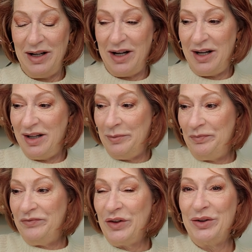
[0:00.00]
uh,
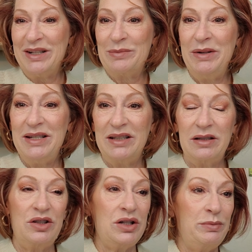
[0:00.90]
for Christmas. It's
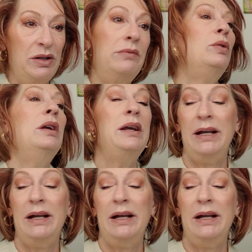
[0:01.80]
just beautiful.